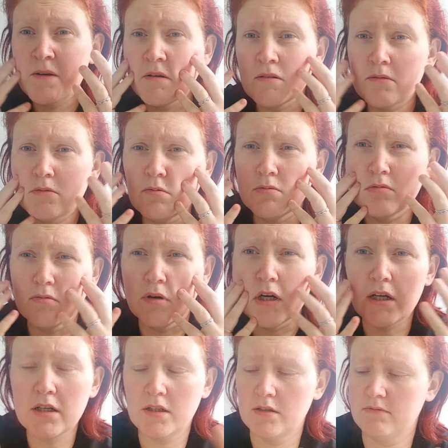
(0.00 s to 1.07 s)
Ooh,
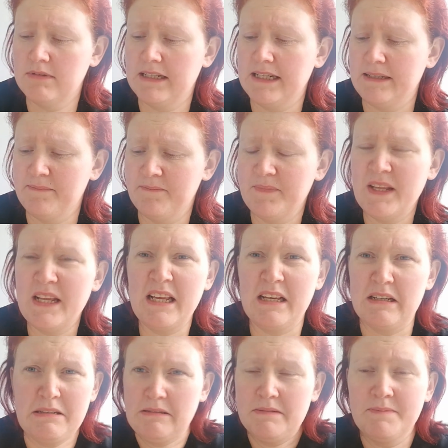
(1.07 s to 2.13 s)
right.
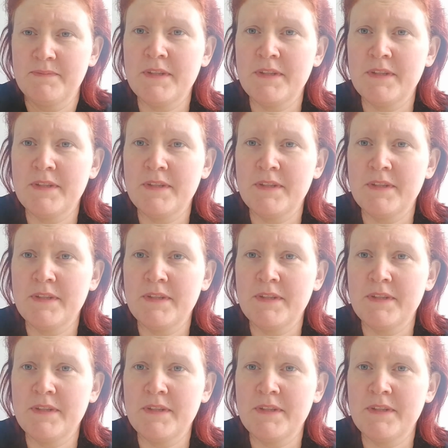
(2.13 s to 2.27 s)
Ugh.